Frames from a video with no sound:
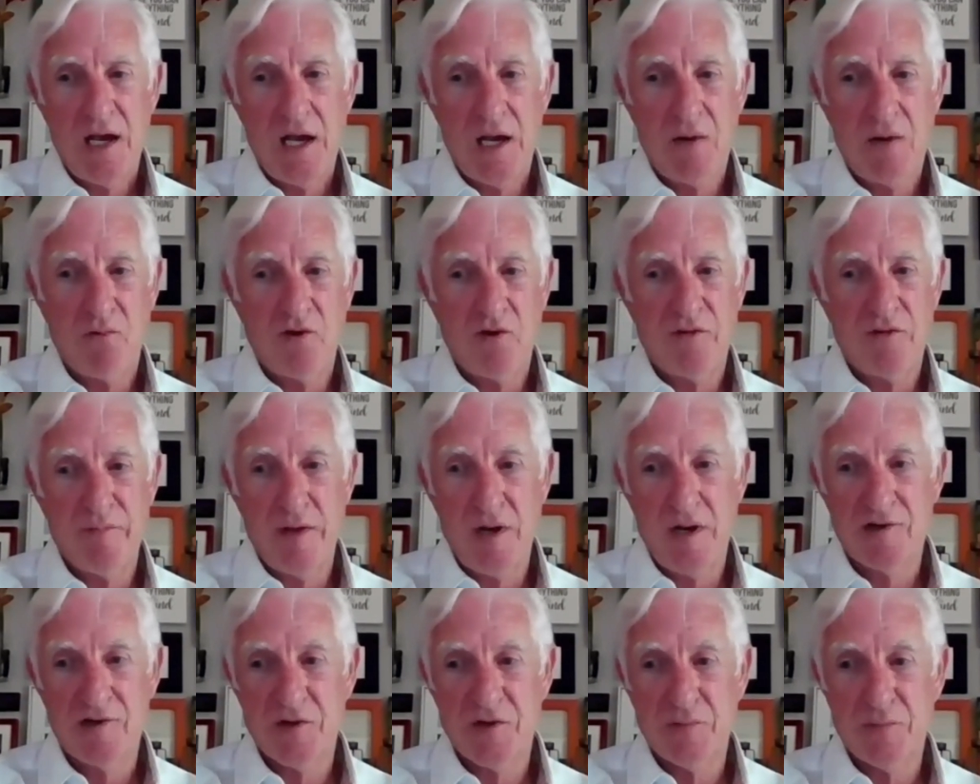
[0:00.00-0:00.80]
And with
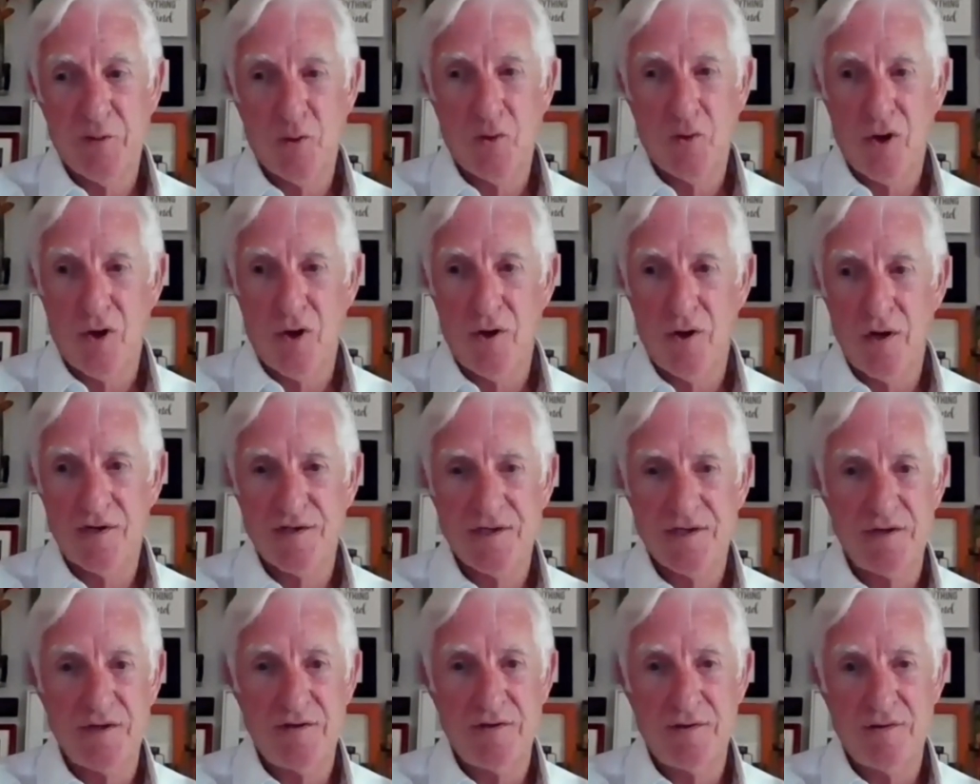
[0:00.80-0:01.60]
municipal
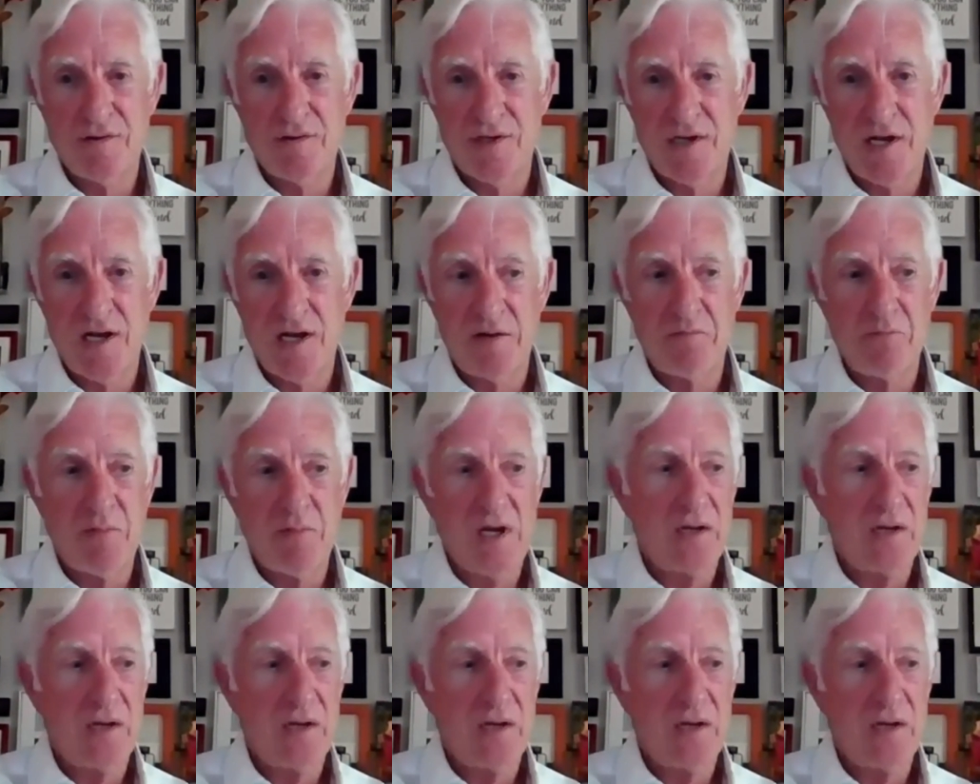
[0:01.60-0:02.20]
clerks, as you said,